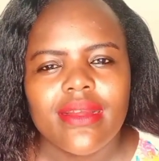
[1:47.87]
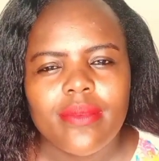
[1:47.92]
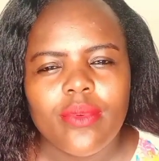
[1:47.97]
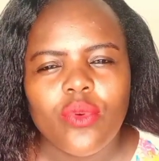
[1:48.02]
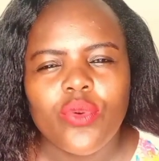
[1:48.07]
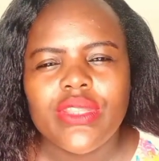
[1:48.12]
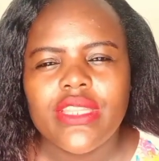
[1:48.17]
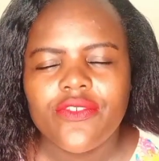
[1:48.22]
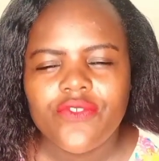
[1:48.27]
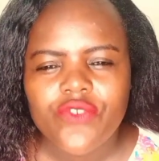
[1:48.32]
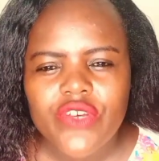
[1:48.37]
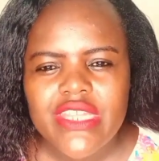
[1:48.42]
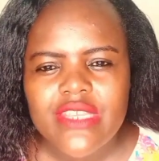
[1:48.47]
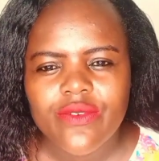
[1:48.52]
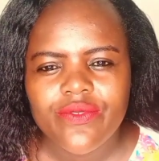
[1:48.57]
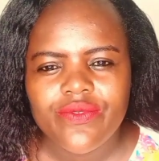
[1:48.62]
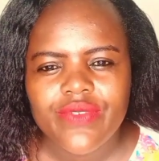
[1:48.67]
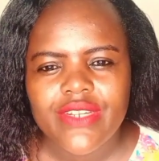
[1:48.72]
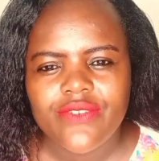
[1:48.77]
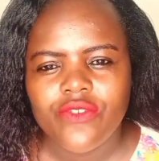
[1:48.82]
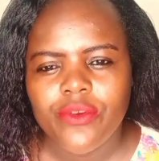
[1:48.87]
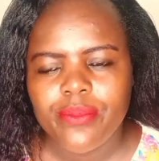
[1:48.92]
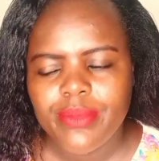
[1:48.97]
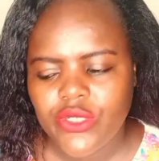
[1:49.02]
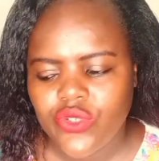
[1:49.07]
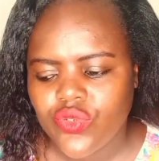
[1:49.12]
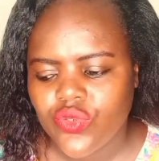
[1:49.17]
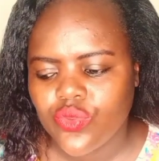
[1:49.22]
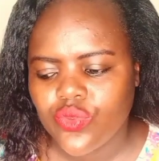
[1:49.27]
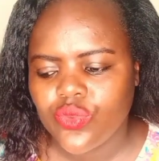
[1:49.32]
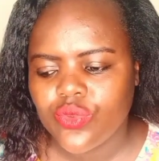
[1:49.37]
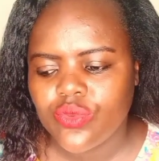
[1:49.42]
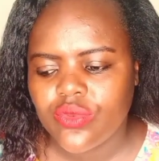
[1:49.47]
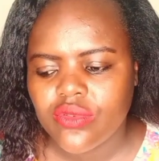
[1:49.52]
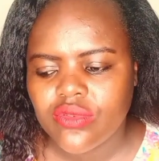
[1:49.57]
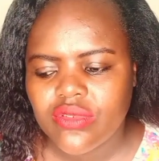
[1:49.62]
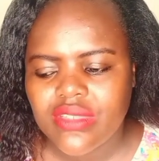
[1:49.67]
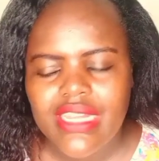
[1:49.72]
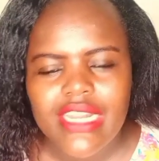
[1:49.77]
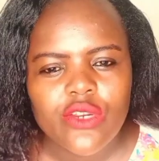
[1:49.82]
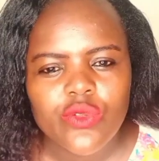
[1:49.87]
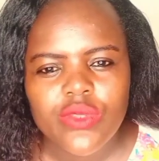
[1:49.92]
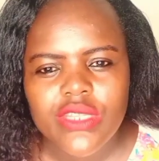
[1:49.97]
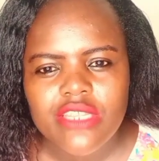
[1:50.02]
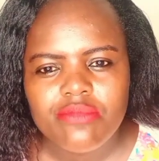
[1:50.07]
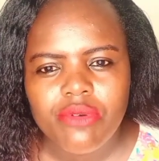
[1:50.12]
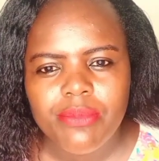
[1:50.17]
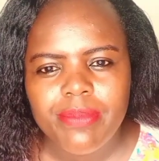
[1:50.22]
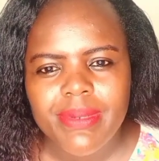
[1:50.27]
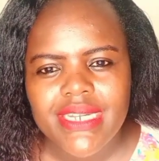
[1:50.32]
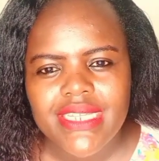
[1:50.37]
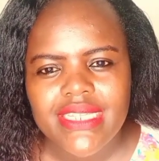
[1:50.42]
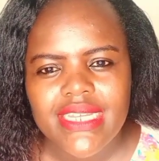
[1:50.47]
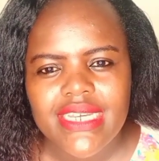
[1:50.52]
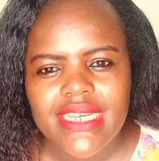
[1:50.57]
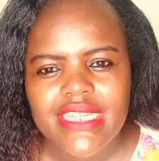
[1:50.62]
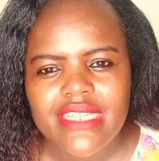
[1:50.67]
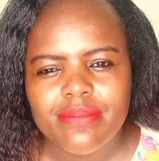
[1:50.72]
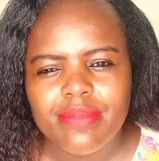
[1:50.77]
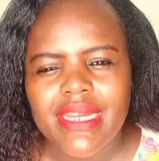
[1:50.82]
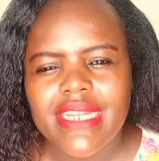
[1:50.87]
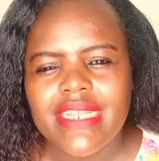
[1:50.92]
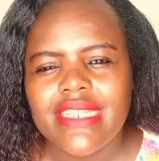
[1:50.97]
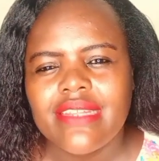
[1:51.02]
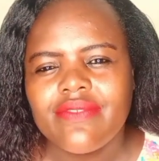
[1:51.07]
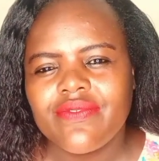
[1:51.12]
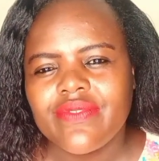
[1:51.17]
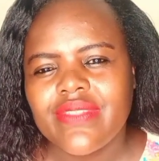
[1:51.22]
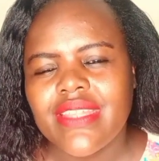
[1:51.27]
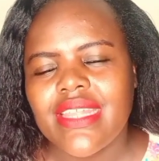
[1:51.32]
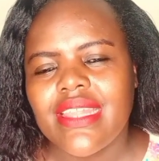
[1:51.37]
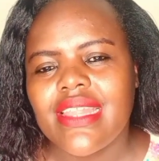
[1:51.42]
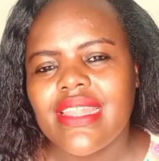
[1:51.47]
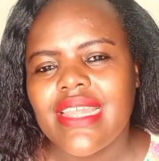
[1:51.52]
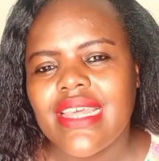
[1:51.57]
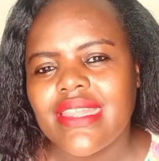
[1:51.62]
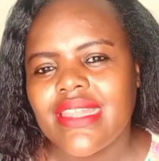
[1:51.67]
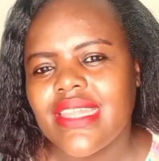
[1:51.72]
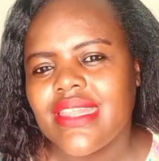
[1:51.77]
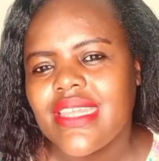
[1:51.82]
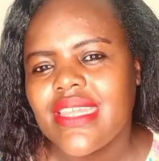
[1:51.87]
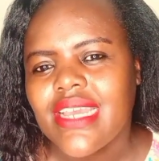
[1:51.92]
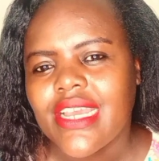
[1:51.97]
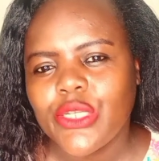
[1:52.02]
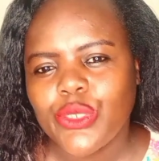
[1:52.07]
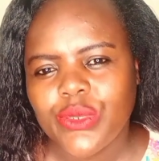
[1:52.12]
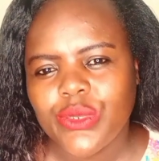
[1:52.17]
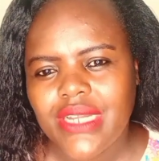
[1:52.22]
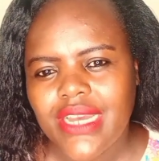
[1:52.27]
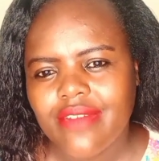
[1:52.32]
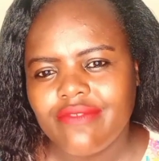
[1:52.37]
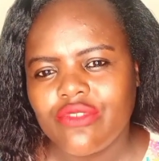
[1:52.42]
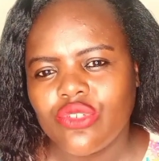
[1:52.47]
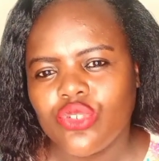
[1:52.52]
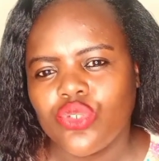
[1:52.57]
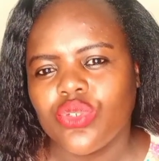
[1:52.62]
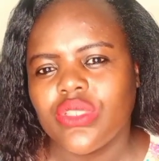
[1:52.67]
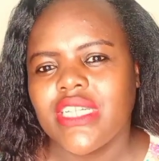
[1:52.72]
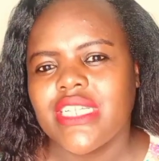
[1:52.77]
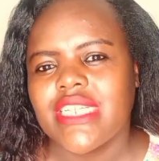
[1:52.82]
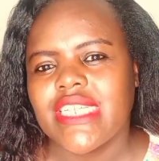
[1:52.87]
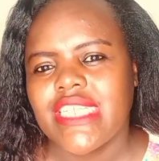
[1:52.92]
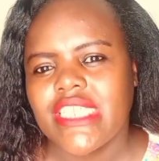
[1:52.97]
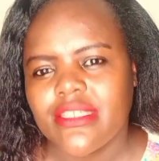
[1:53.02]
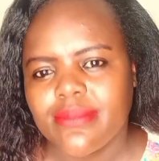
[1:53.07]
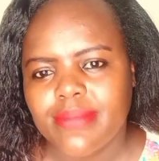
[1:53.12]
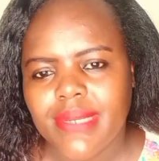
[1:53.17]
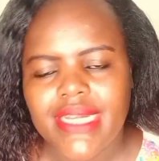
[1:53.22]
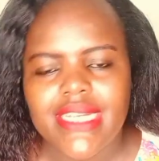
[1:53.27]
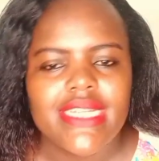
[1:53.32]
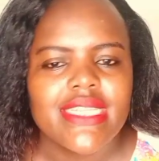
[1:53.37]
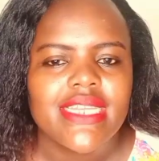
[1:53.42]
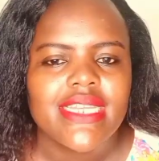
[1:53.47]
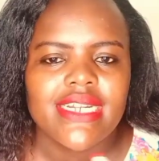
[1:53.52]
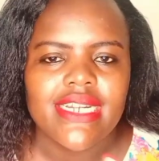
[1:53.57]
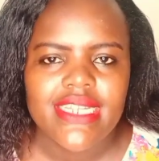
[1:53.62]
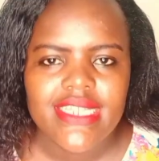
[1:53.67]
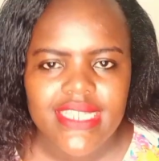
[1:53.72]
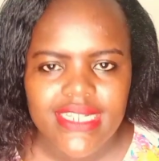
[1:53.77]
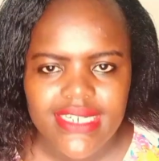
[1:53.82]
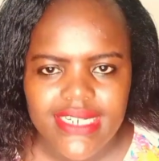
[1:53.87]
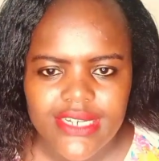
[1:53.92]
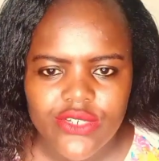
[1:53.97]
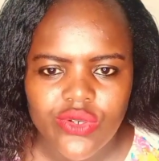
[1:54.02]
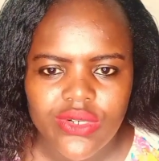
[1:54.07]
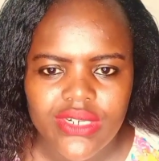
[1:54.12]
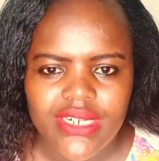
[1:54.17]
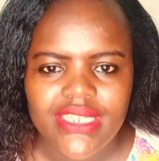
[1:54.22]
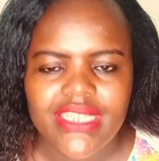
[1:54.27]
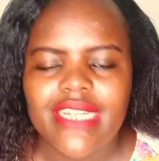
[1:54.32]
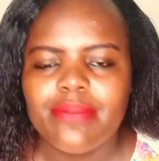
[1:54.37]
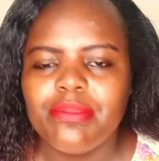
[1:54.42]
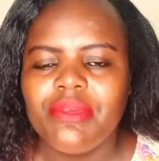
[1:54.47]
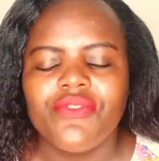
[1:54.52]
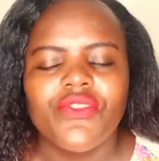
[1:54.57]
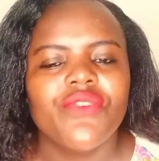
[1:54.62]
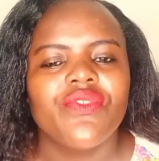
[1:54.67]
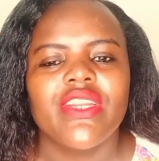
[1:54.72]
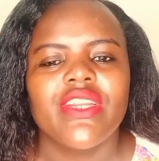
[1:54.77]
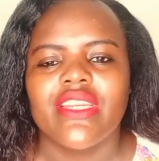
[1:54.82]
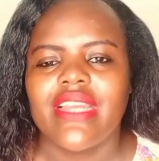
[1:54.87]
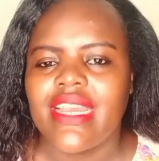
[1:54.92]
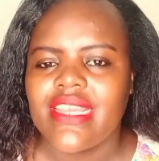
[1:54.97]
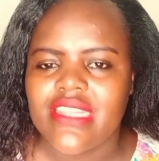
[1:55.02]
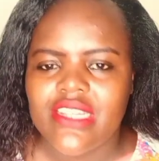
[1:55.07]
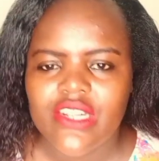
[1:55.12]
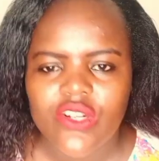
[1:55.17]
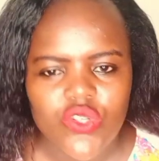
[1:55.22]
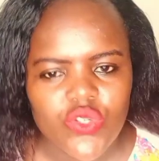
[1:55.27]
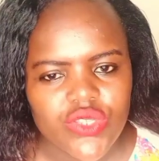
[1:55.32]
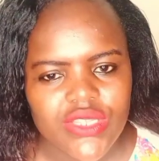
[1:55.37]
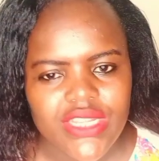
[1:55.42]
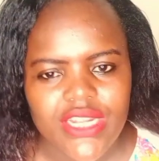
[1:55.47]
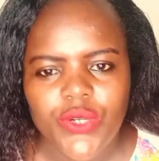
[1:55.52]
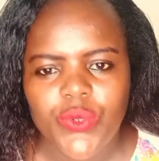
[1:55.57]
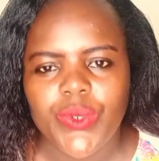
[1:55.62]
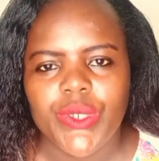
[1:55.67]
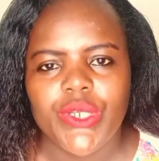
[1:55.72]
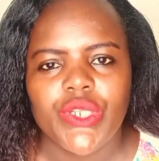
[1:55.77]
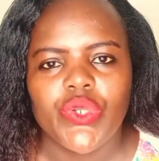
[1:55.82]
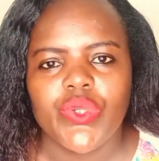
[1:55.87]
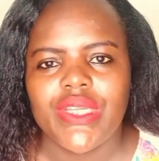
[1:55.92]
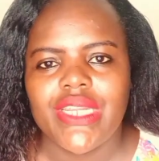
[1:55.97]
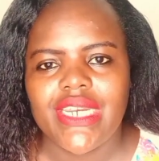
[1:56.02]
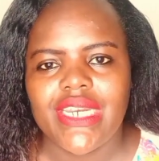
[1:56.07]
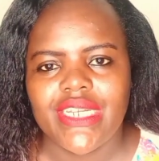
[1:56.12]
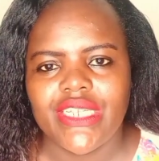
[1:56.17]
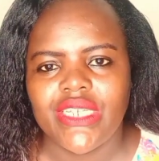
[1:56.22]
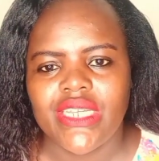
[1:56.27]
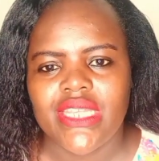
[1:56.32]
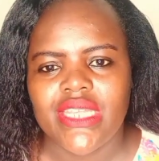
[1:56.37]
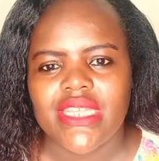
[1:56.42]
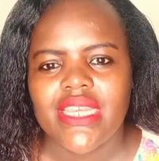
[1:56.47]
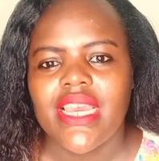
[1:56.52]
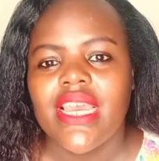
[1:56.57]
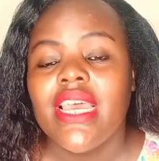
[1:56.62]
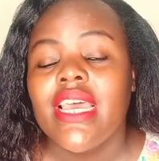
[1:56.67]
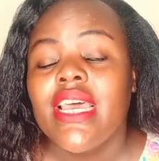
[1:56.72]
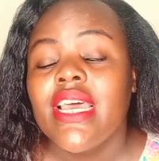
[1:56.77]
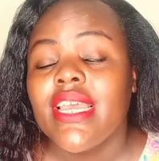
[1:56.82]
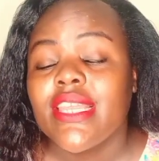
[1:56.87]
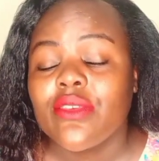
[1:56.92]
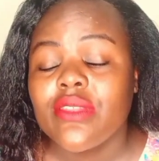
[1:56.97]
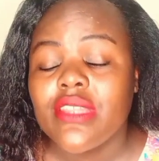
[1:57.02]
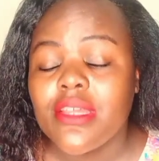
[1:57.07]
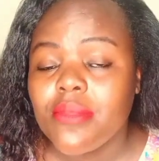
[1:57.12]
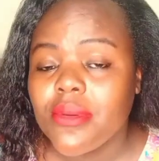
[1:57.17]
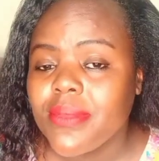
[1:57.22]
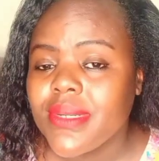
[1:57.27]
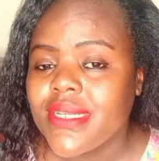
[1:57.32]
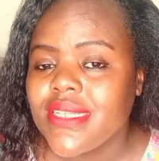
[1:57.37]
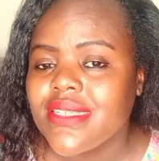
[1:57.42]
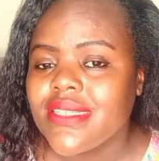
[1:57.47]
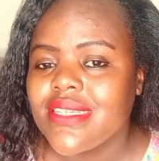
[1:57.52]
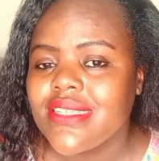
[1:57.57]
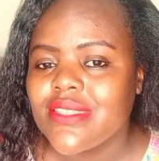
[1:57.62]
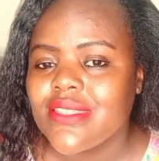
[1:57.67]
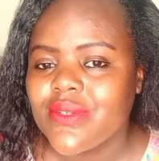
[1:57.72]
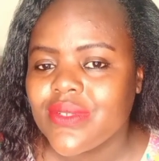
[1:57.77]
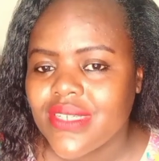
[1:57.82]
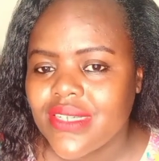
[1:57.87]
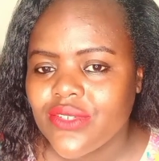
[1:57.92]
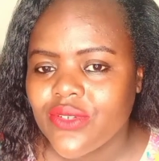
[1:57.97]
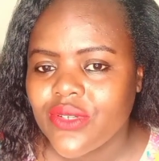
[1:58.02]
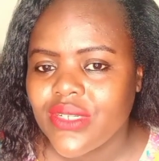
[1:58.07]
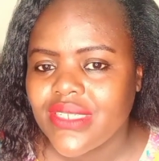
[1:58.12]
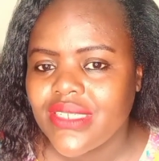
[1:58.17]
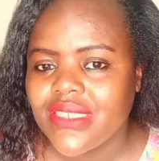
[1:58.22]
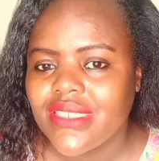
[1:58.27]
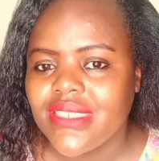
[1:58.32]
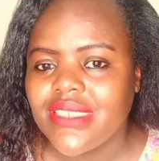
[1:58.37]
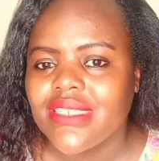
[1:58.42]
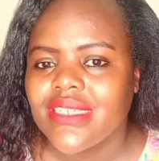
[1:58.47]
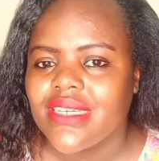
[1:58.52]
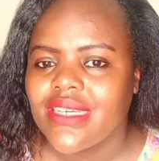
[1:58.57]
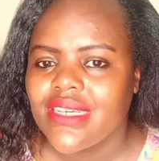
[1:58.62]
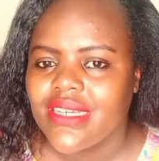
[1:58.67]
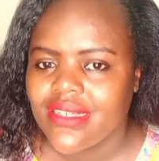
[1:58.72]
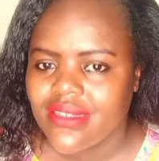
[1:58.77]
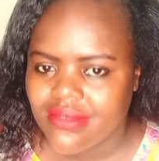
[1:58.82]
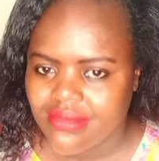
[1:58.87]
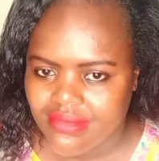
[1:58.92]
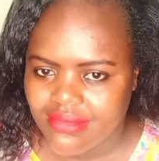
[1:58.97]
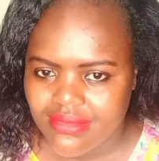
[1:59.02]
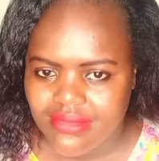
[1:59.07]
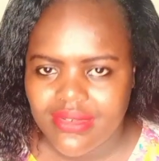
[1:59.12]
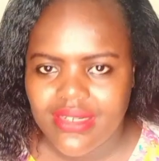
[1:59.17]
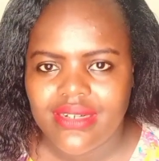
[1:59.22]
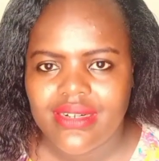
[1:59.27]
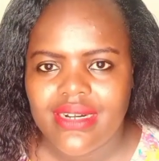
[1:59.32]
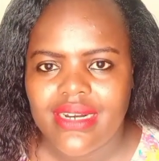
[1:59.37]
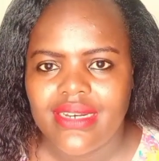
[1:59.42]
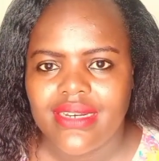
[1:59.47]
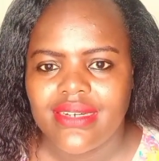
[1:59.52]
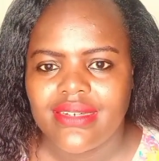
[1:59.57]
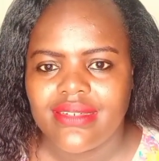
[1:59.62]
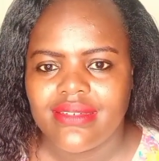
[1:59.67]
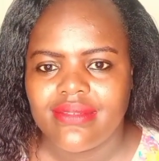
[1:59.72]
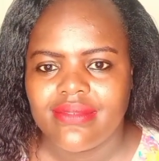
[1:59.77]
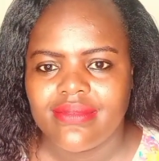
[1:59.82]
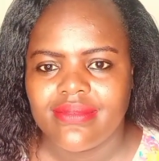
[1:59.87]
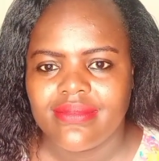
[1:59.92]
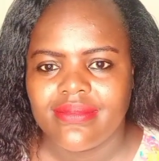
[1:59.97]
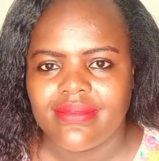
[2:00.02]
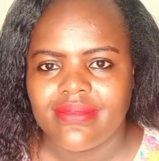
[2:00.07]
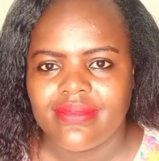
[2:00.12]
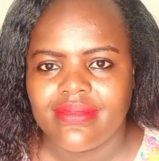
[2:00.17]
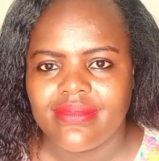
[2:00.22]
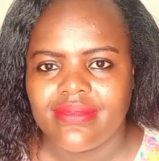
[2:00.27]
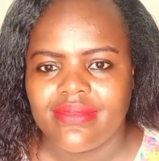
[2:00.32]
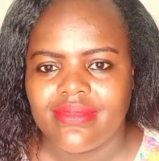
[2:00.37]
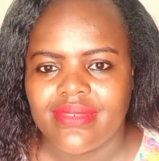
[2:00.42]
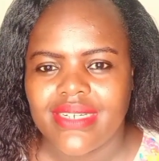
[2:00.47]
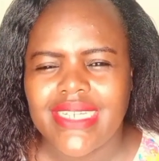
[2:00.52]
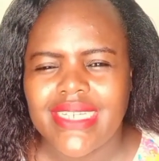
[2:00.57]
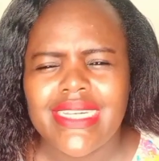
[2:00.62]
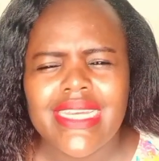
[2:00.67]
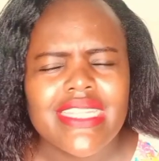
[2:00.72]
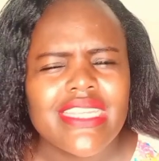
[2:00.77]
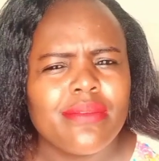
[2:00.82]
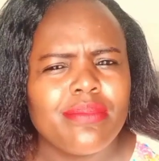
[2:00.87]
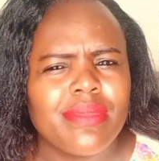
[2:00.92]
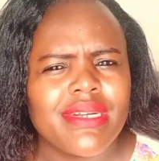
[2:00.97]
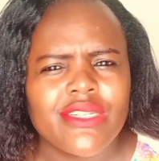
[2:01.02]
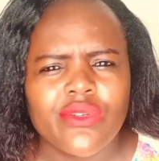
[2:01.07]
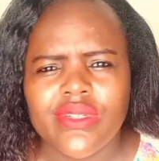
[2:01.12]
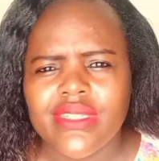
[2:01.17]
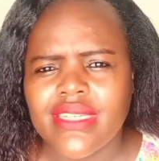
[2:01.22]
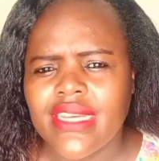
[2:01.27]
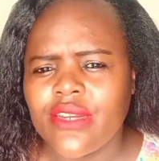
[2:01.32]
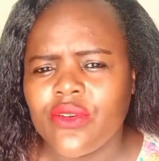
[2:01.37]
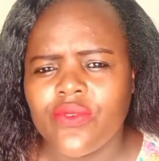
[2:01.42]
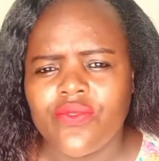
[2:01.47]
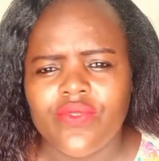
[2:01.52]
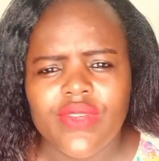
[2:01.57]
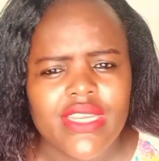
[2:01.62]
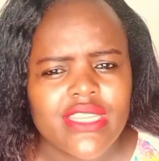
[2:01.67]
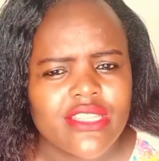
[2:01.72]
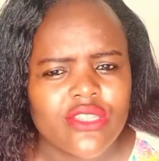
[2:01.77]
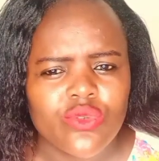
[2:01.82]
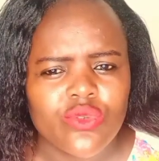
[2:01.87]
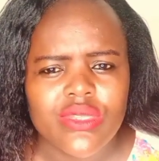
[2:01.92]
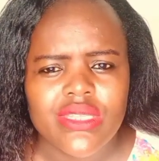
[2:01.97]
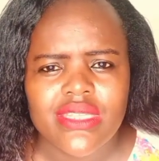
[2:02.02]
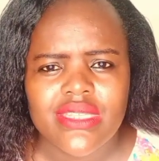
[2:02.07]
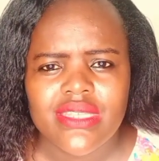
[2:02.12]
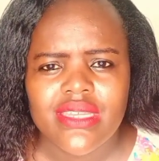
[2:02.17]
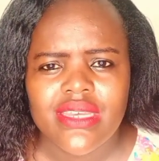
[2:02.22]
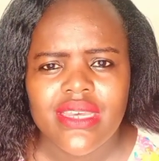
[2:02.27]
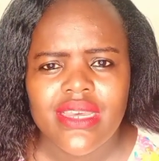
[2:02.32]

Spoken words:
on the face of it, for me to sell you this property saying it's mine, the thing I should have to show that it's mine is at least a title deed, that before even I know you start doing due diligence. So the moment there's no title deed, run. It doesn't matter what kind of excuse,